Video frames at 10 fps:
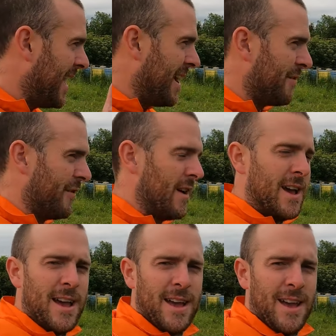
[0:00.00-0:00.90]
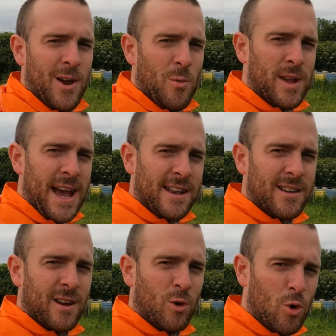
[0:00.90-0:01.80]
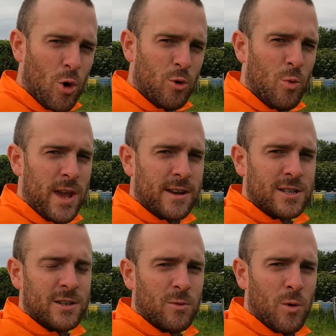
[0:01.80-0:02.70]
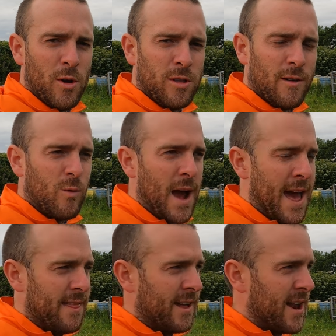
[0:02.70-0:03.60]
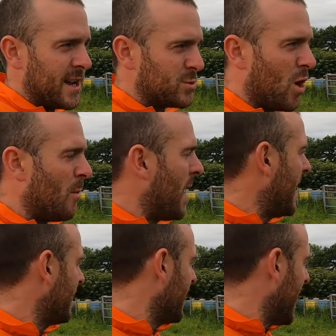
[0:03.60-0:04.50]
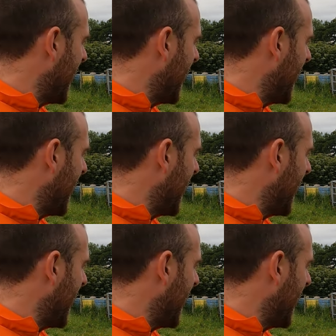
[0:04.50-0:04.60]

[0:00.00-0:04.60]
If we get a good week's worth of weather, nice warm weather,